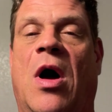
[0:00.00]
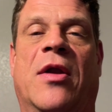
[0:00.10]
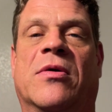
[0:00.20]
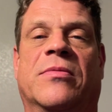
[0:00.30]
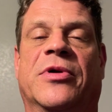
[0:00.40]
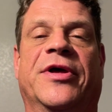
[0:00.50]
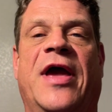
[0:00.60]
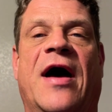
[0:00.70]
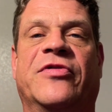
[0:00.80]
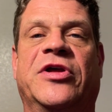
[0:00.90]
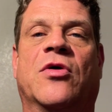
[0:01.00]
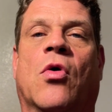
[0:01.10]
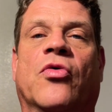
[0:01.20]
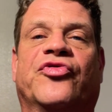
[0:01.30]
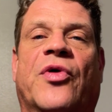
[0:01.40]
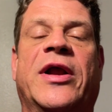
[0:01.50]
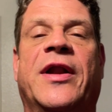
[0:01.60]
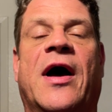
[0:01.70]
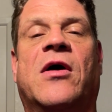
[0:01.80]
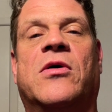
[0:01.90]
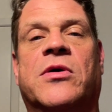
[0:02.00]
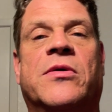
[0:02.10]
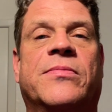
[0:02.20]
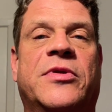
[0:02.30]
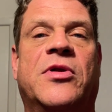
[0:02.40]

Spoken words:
I don't really have any goals right now, or,